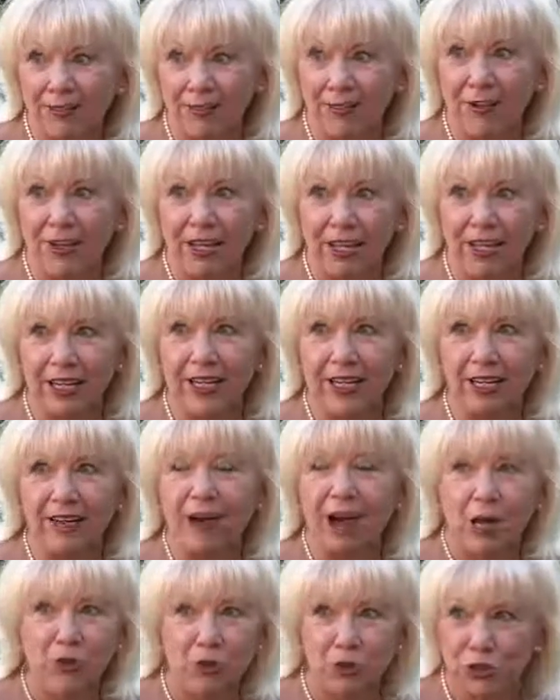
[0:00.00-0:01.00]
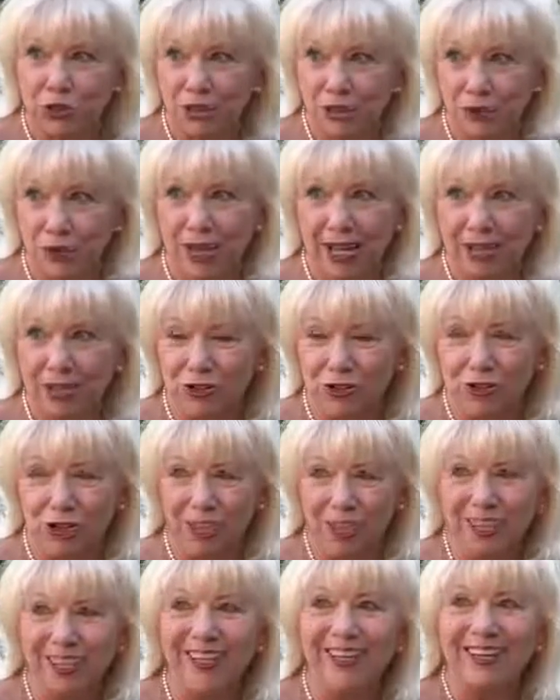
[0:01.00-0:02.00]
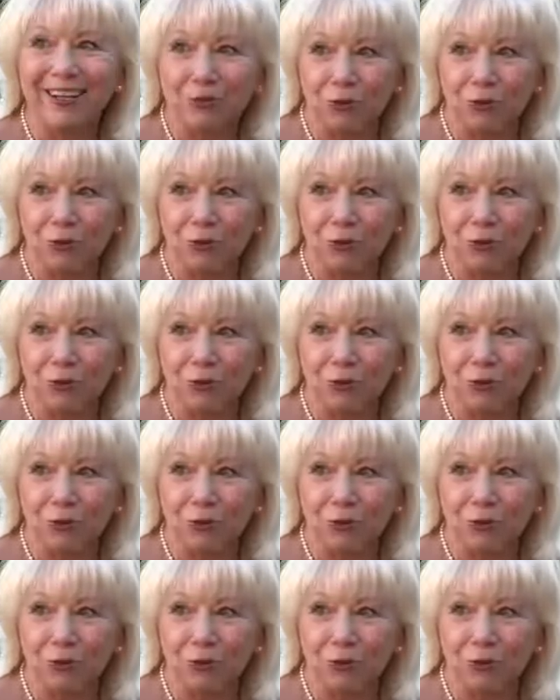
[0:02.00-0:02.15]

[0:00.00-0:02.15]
for any option strategy